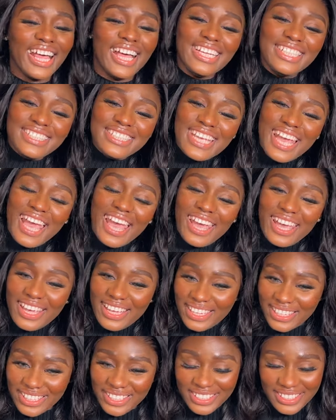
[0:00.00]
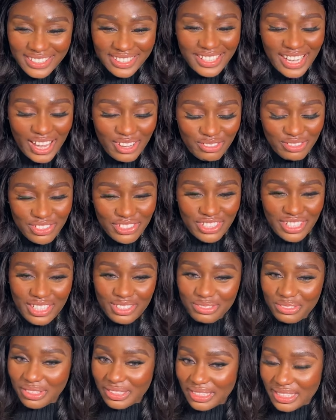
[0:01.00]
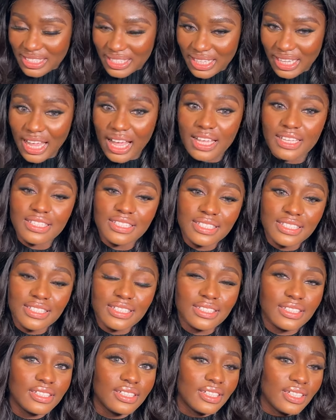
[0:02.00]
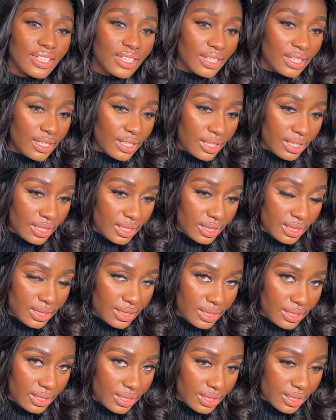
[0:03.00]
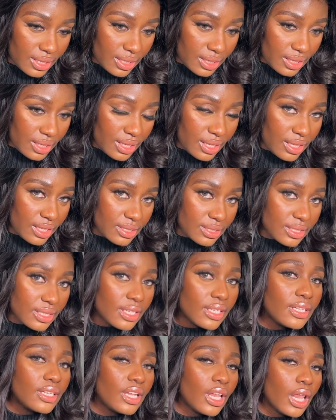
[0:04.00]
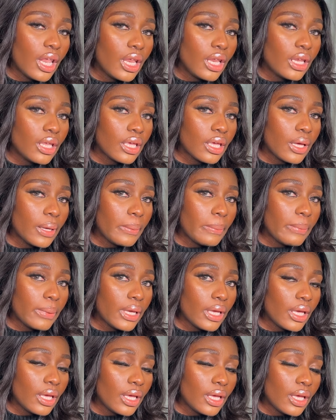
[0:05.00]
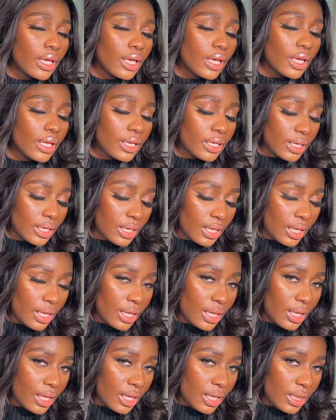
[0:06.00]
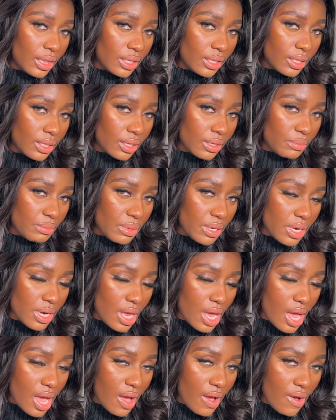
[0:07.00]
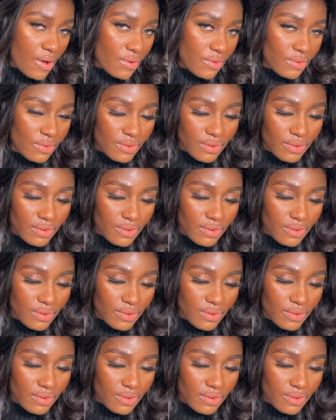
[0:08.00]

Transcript: Yay! I wish I had worn this last. Look at that. Look at me. Look at me now.